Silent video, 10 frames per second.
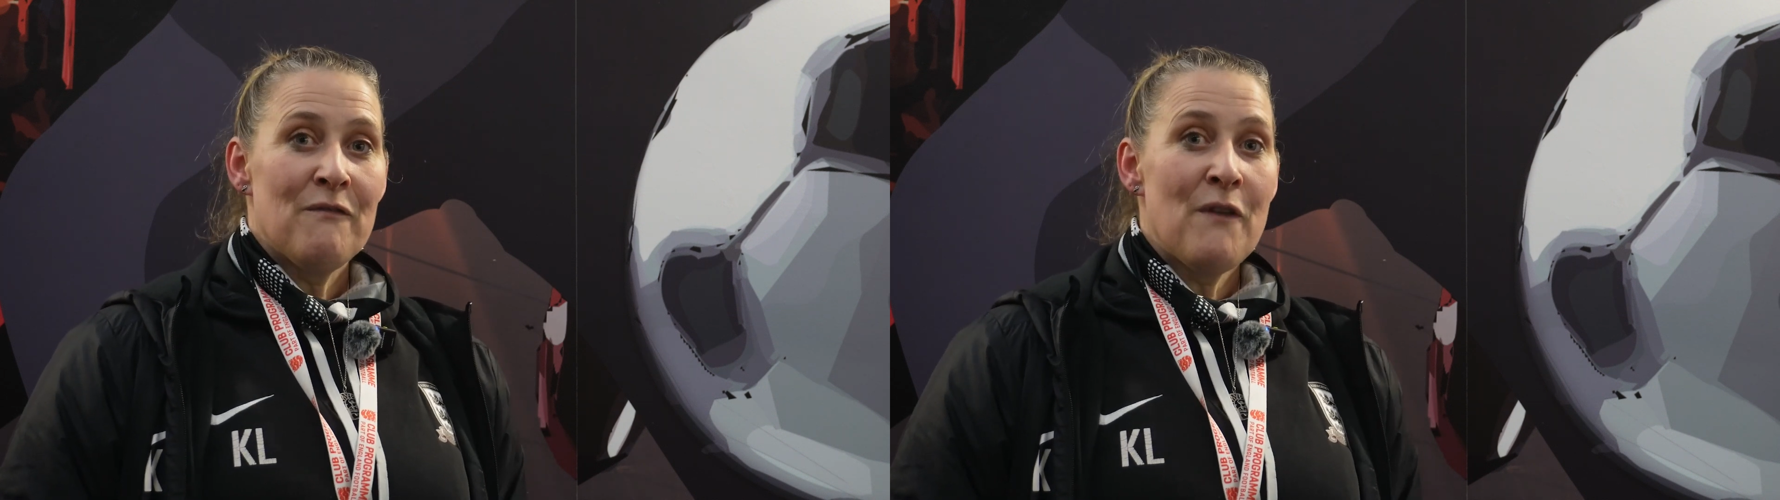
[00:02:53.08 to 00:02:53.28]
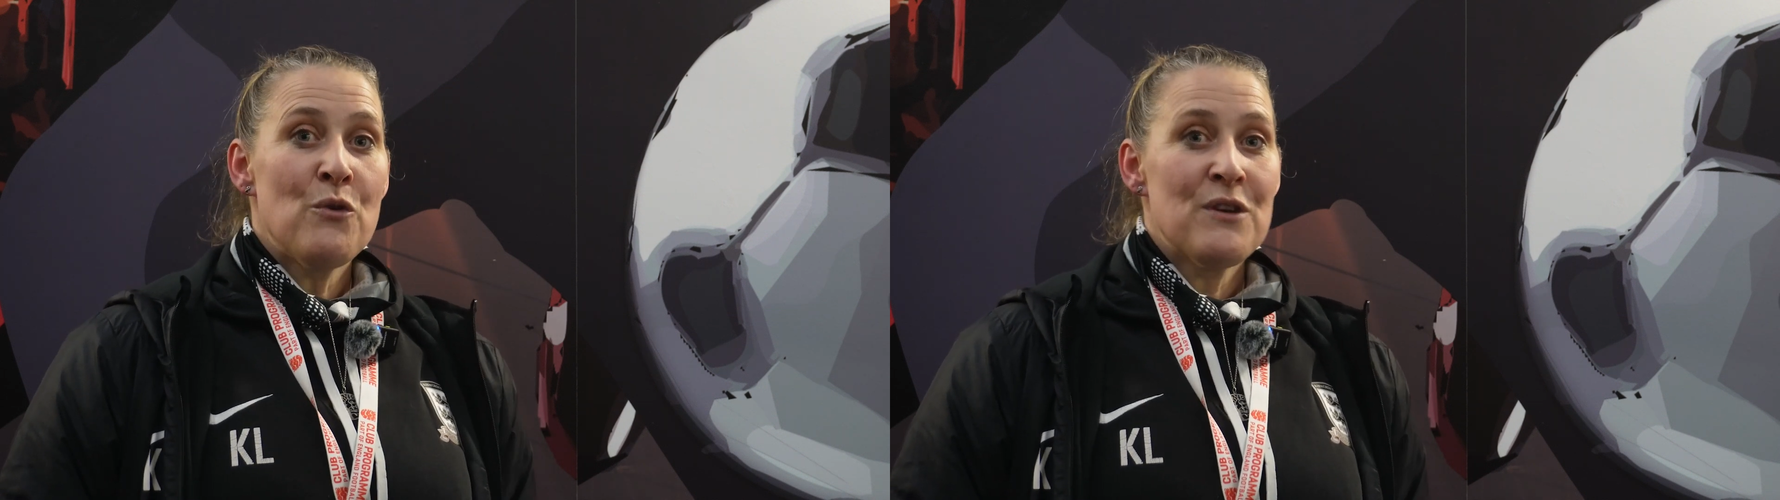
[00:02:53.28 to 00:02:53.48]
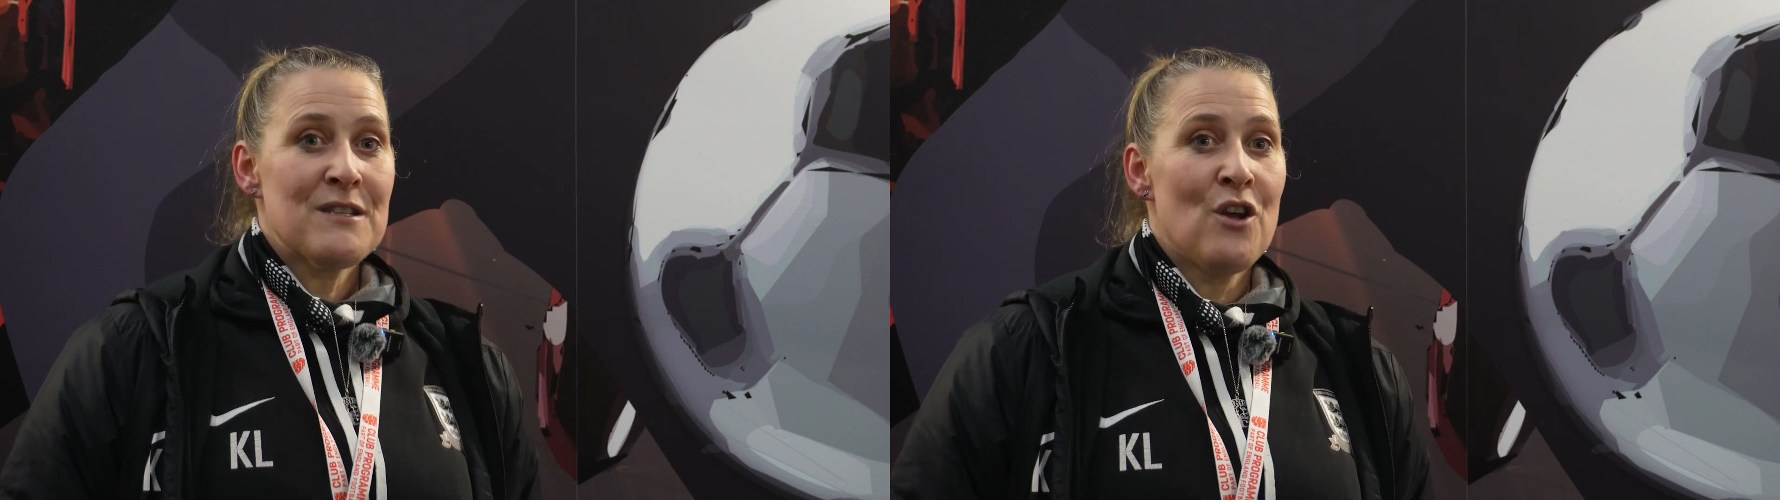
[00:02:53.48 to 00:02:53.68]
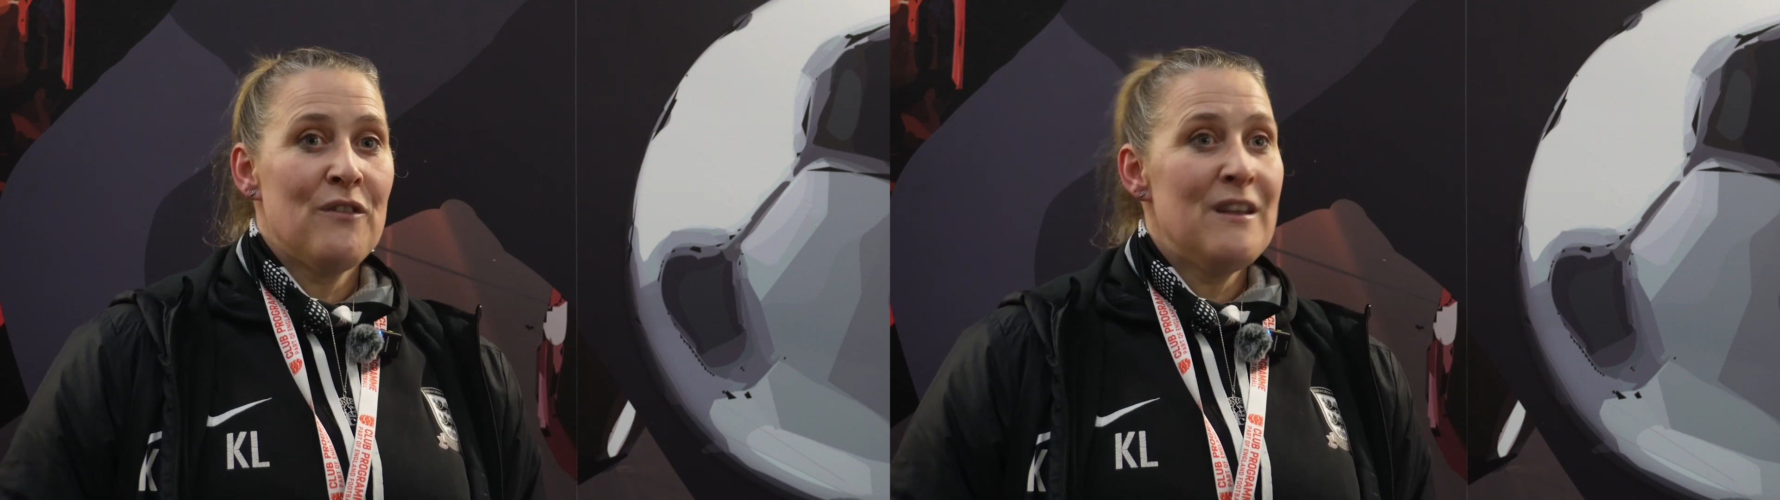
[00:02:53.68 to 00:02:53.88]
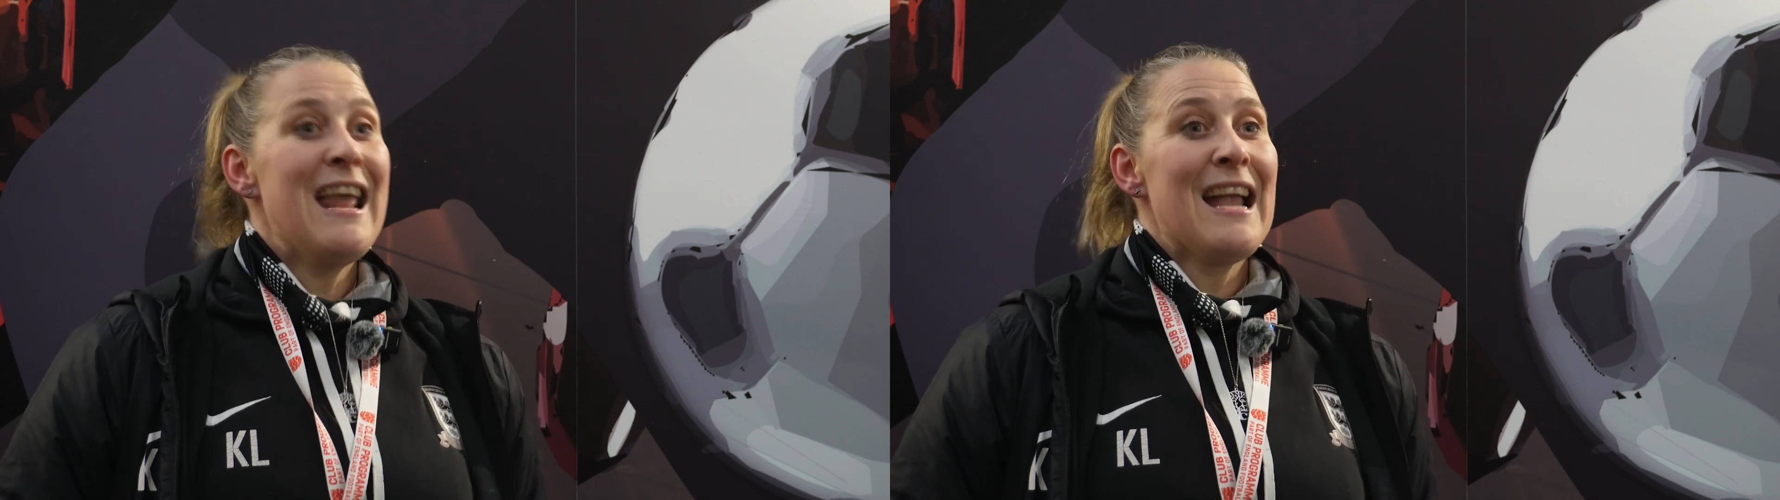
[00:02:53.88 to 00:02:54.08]
focus
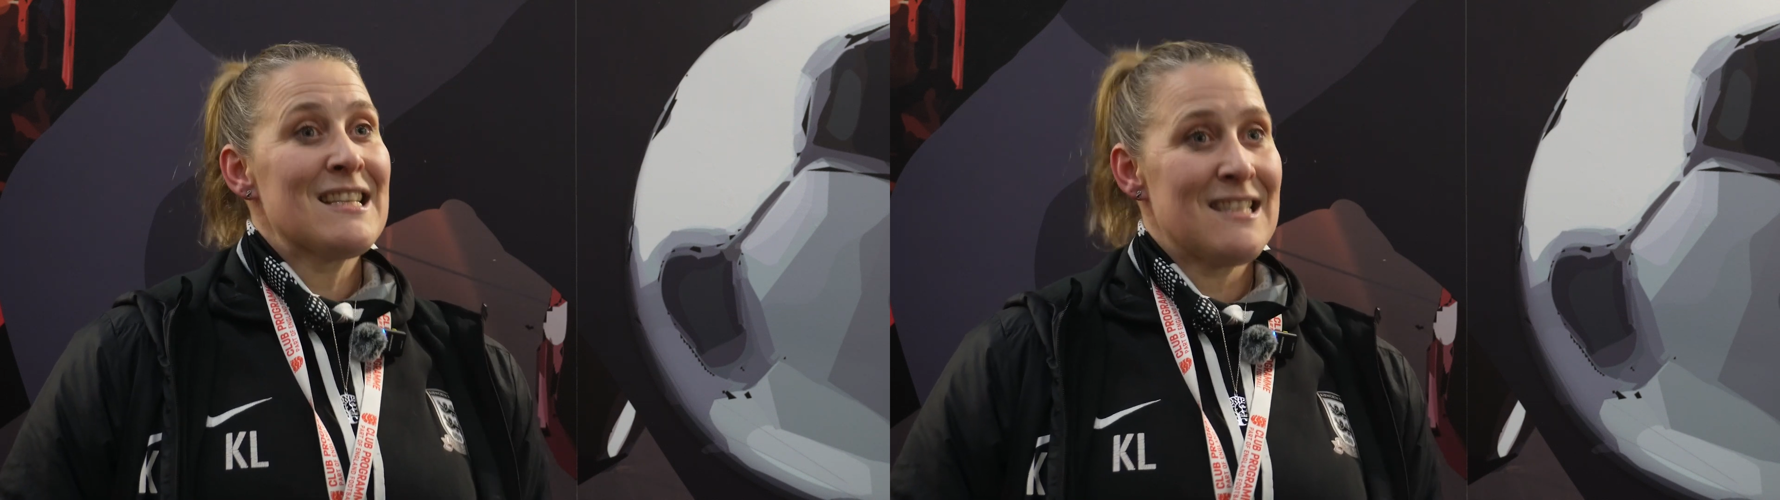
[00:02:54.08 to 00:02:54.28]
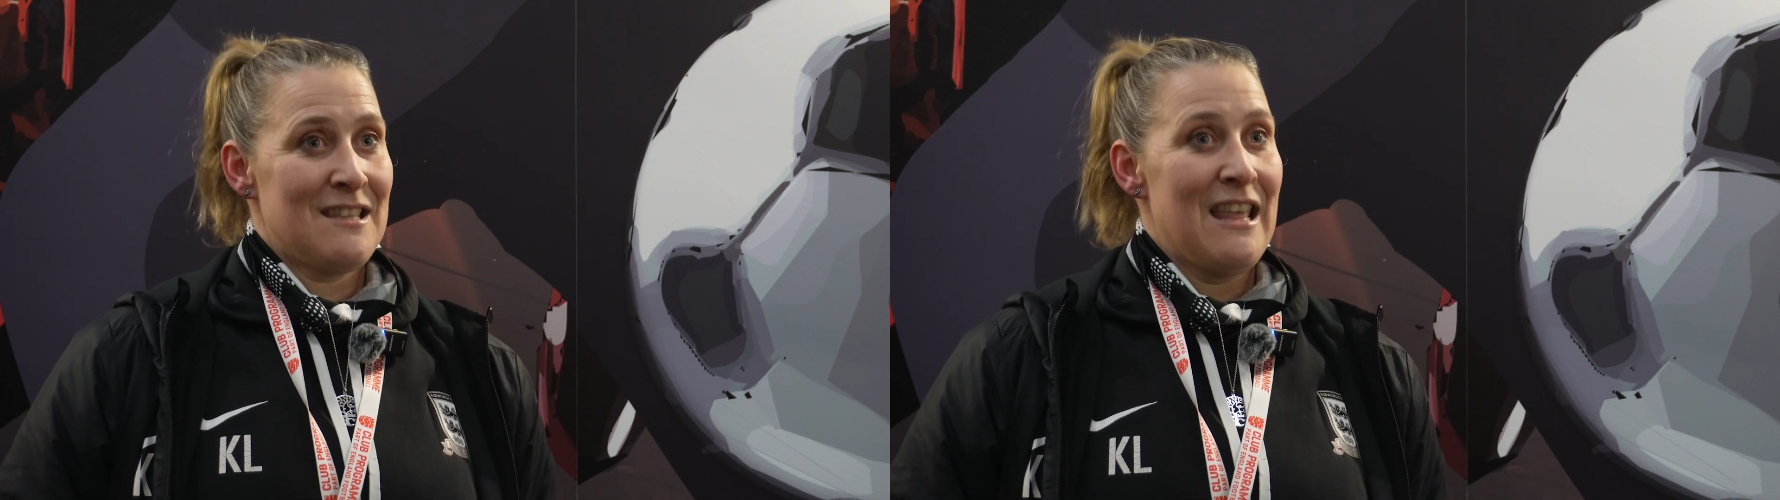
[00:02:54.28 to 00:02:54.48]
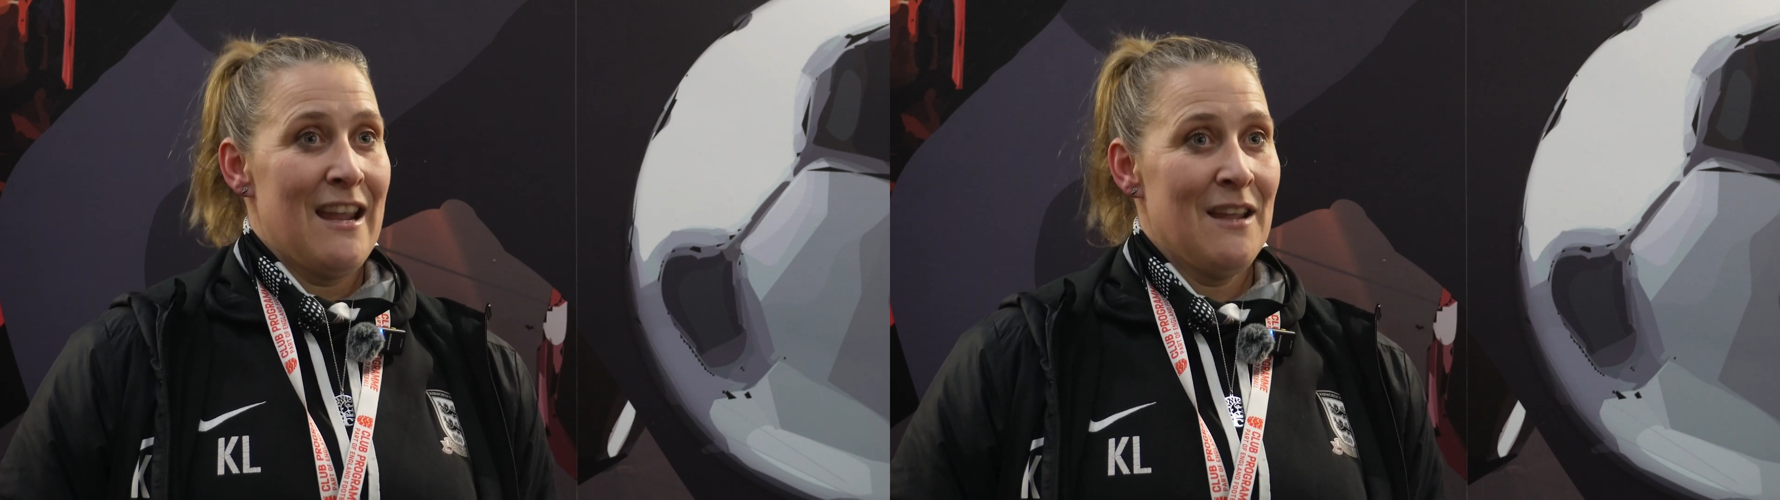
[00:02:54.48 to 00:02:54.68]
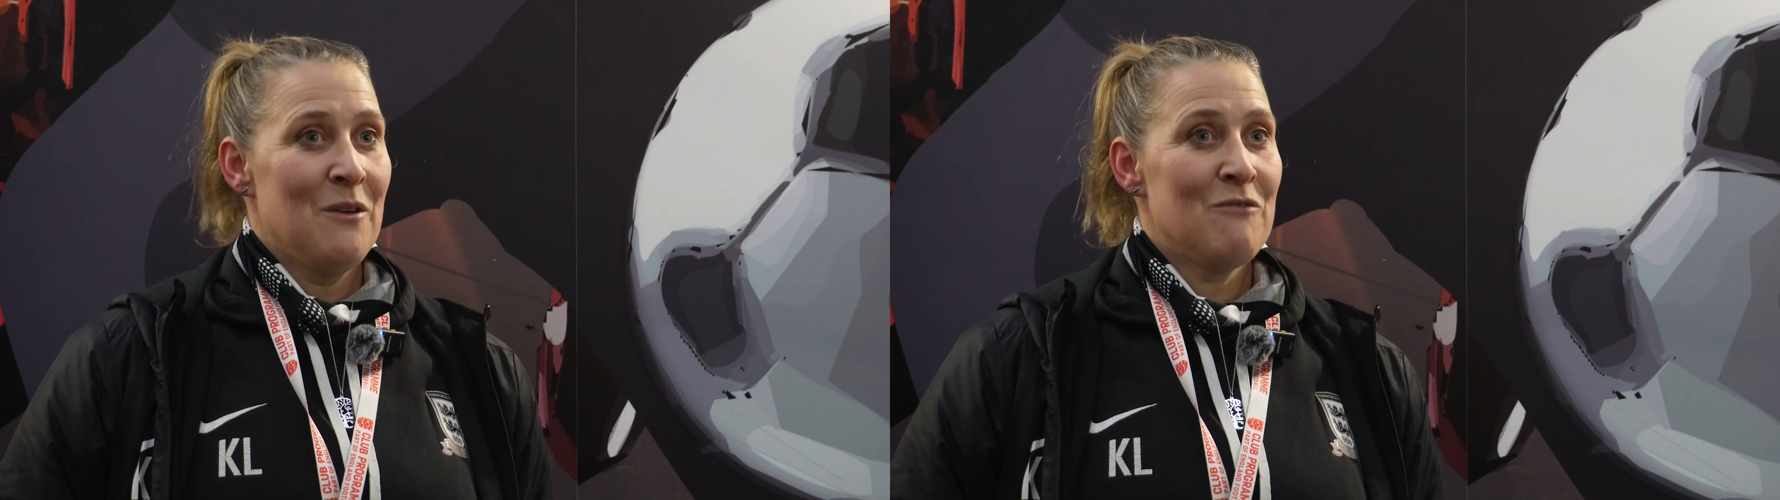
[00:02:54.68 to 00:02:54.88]
on the next thing